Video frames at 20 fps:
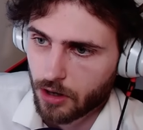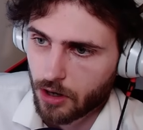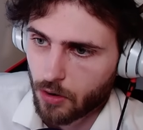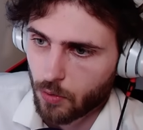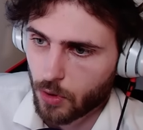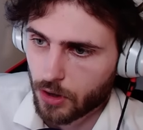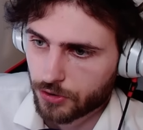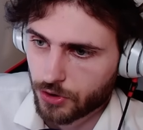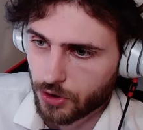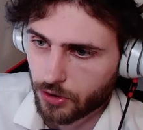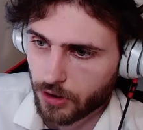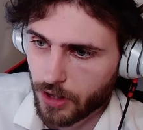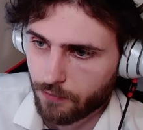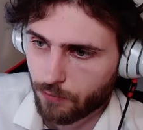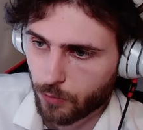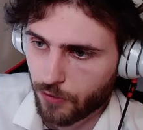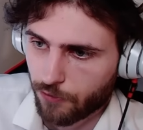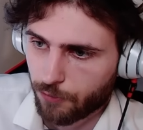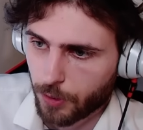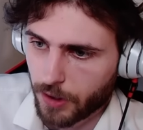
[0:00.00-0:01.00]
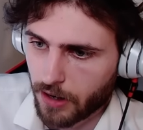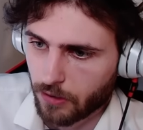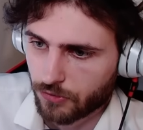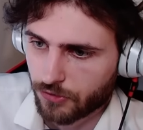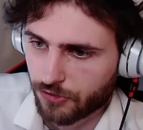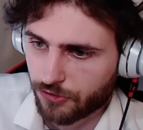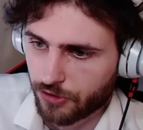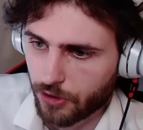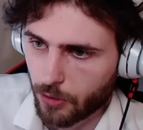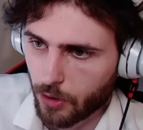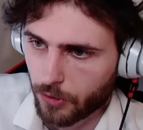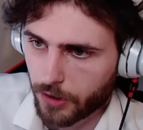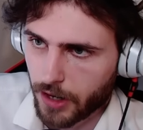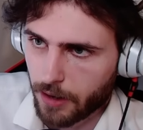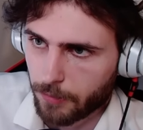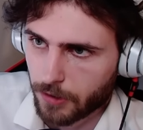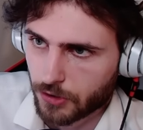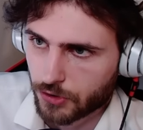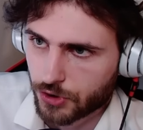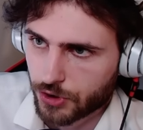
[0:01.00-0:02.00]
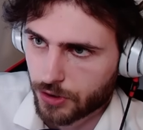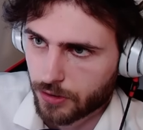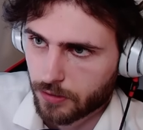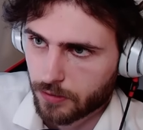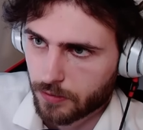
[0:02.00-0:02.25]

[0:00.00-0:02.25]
We're on turn 11. We've put out 0 damage.